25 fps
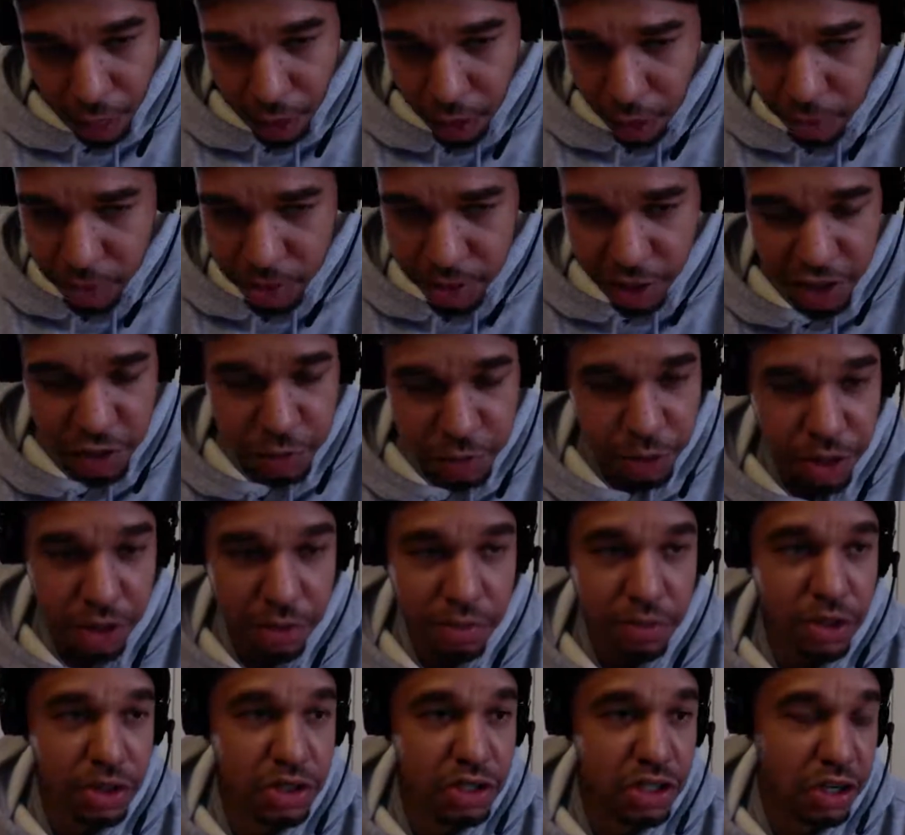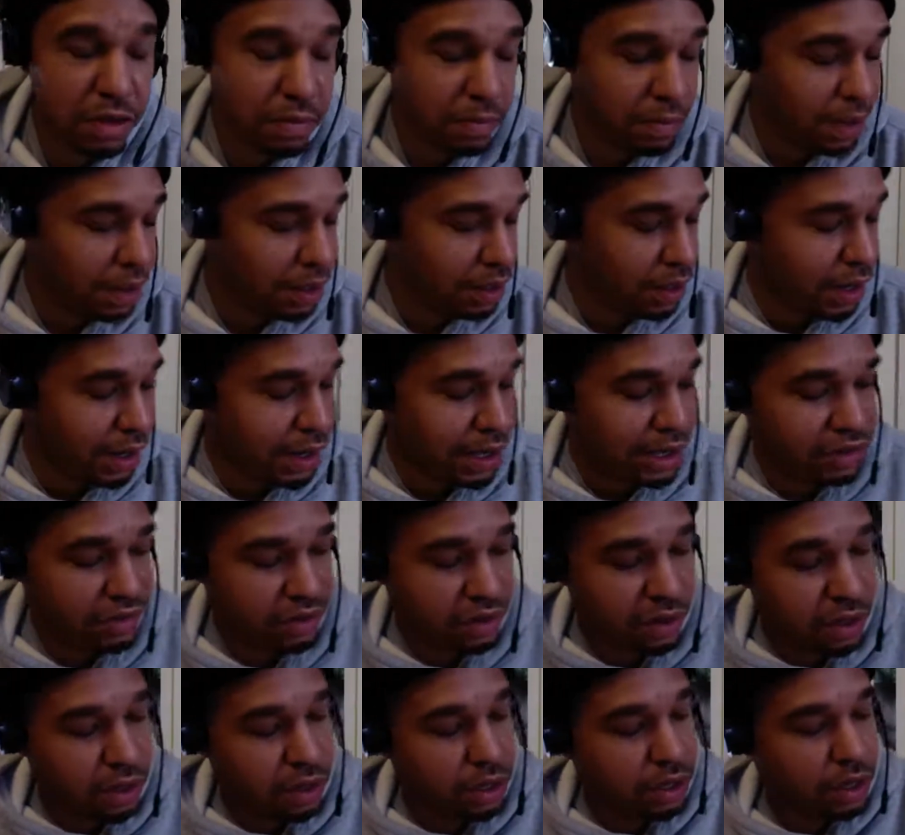But that's pretty much it, man. Like I
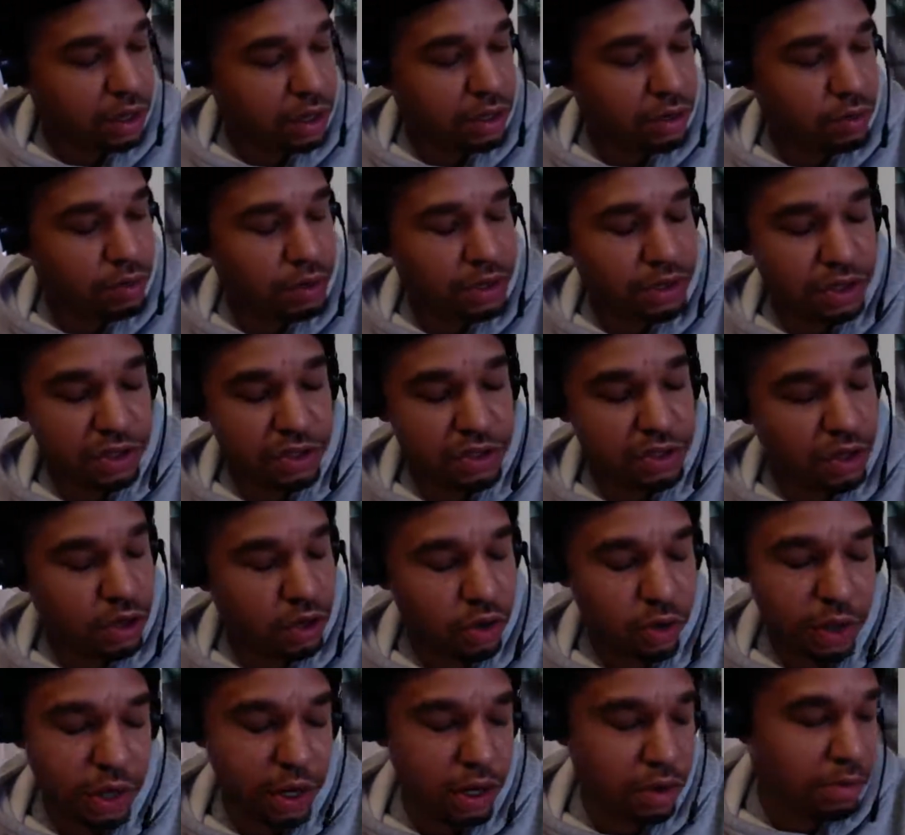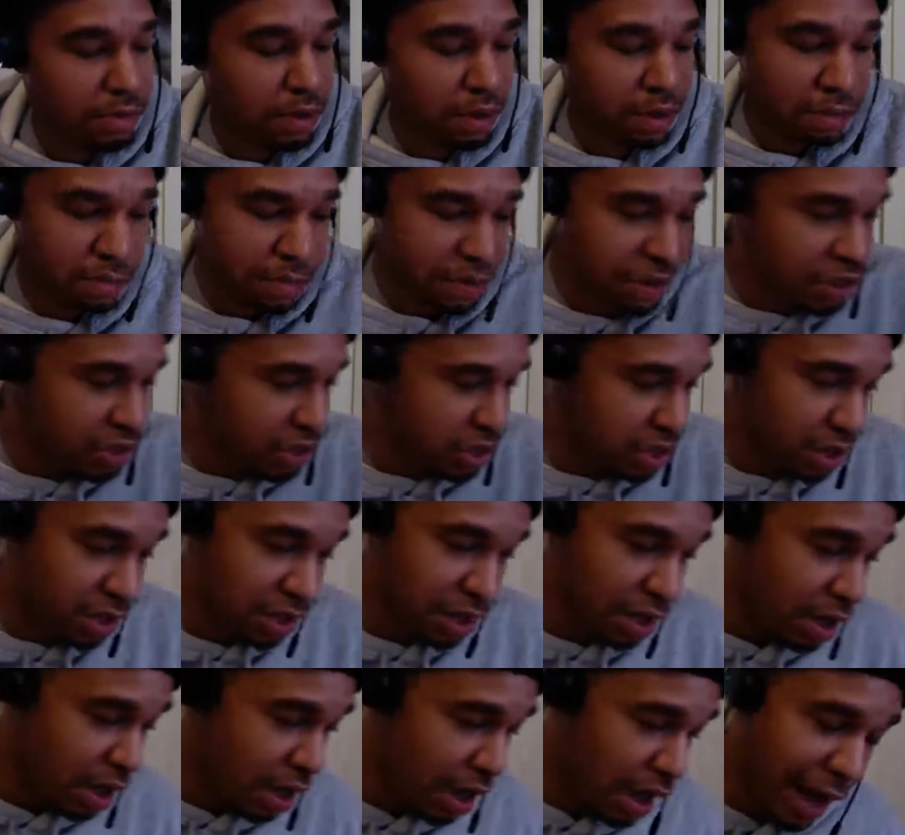said, with this whole Airbnb
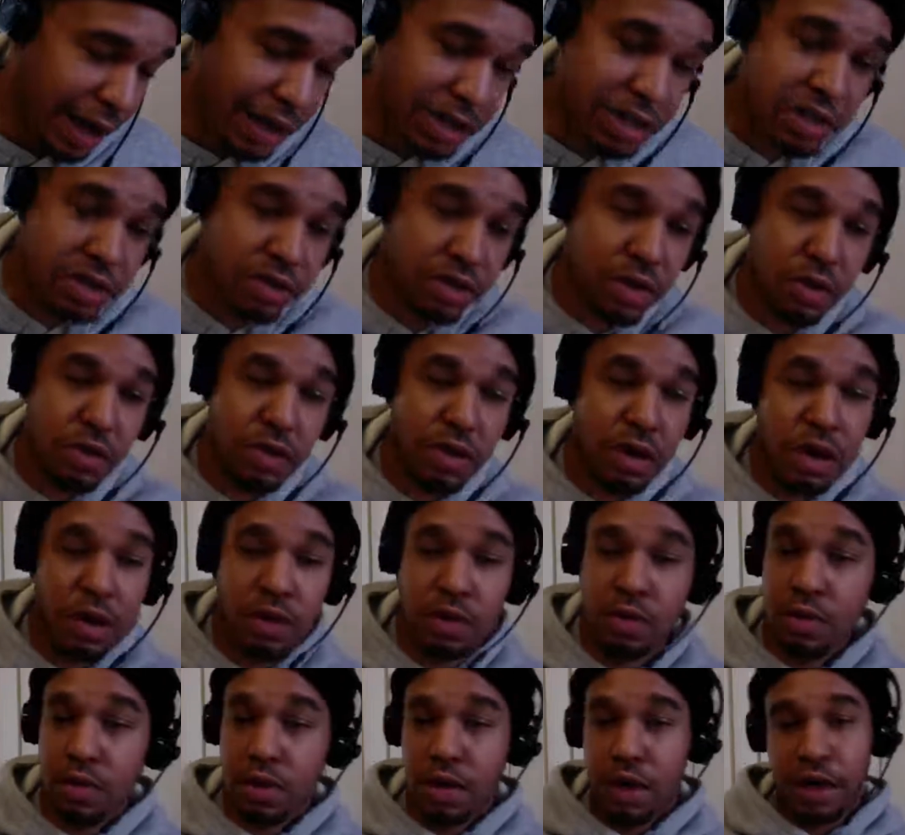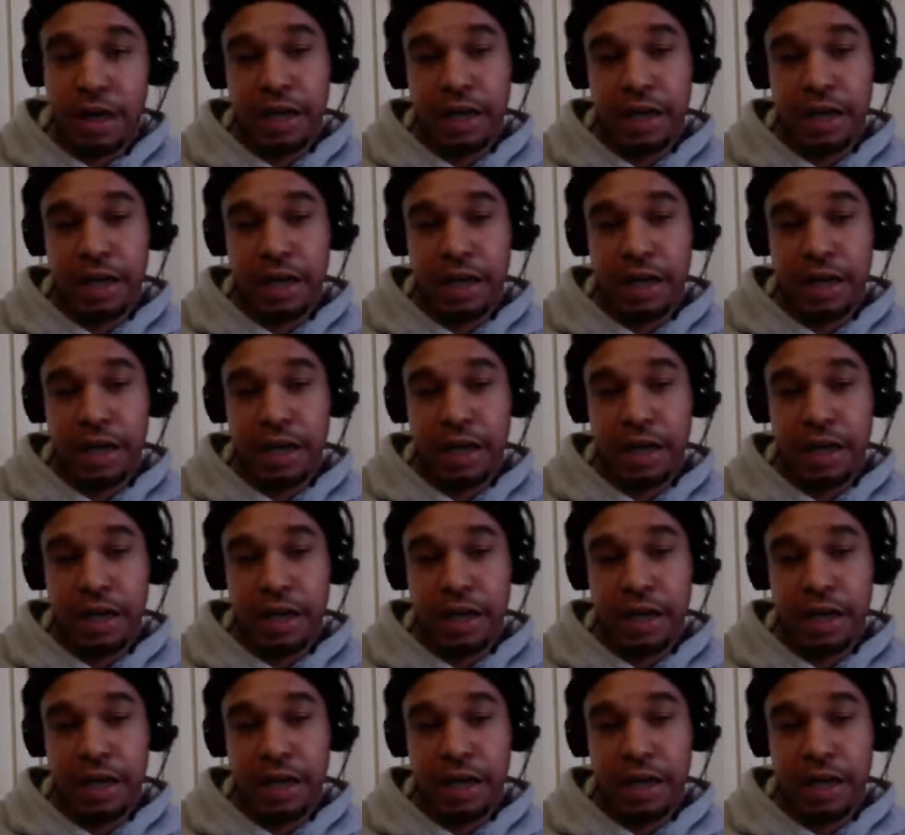shit, I just don't know.